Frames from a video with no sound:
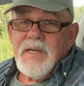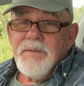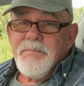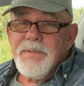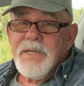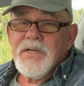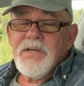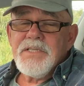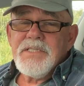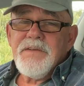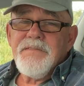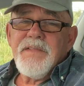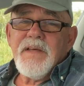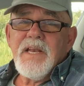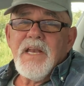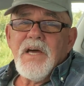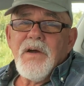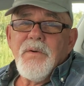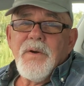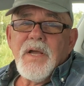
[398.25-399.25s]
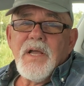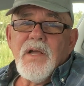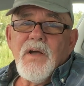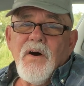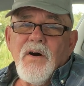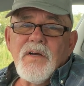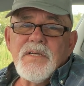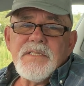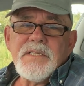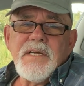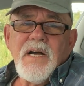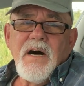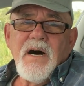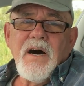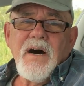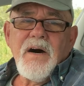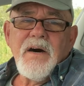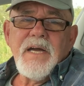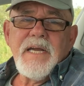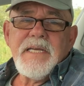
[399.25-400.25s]
Because of the lower cost,
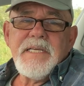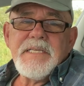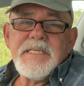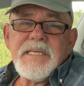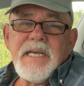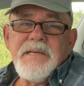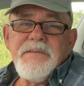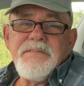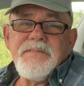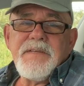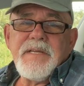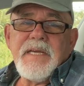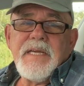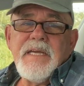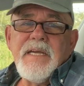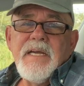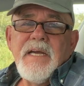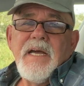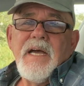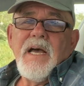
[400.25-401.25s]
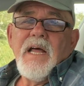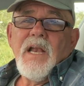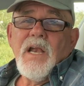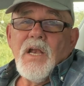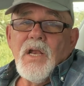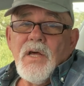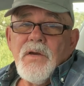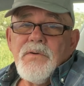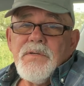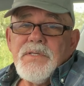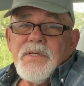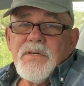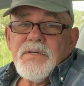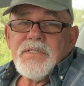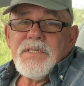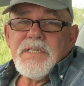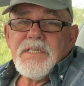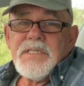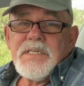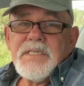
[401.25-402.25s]
high safety, low
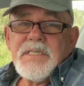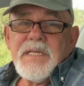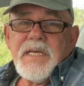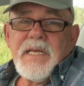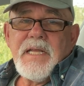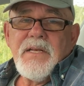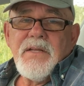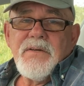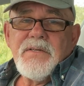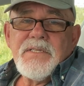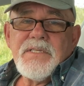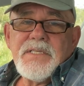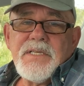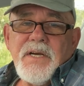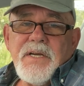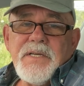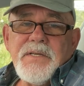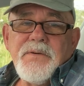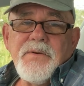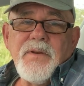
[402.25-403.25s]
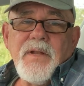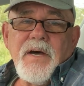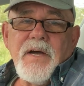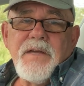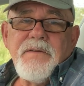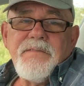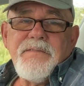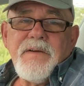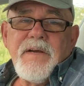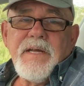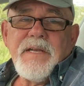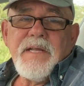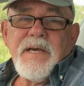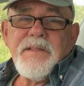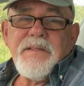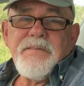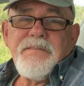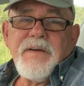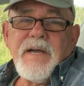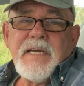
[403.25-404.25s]
toxicity, long cycle life and
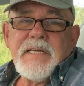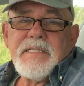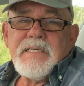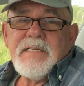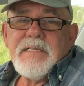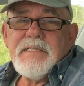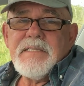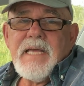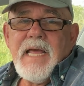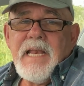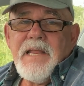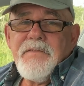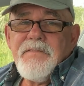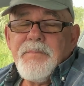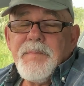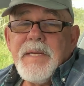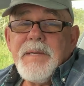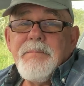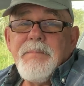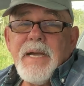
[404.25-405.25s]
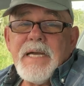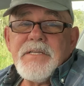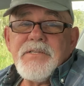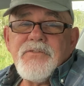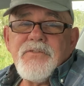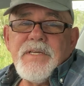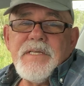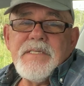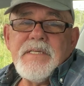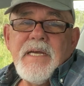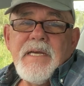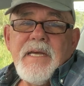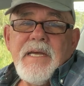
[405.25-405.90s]
other factors, LFP batteries